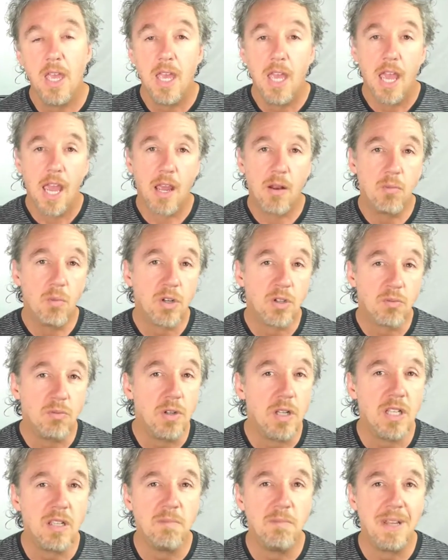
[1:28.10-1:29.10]
And what's
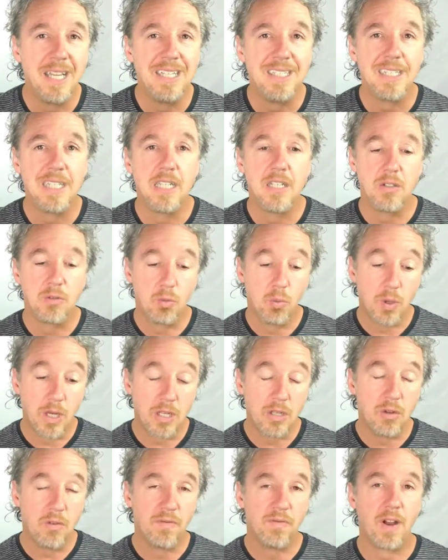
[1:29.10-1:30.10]
really amazing is
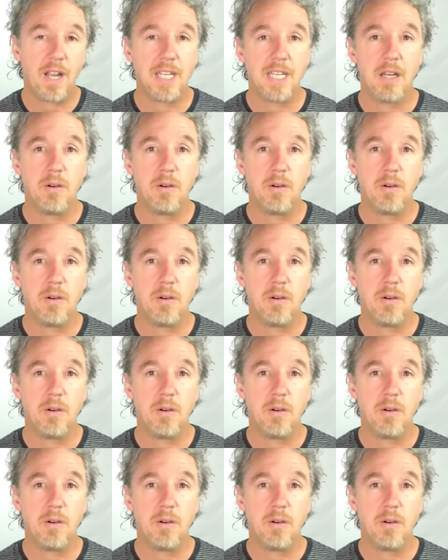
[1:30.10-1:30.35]
when you find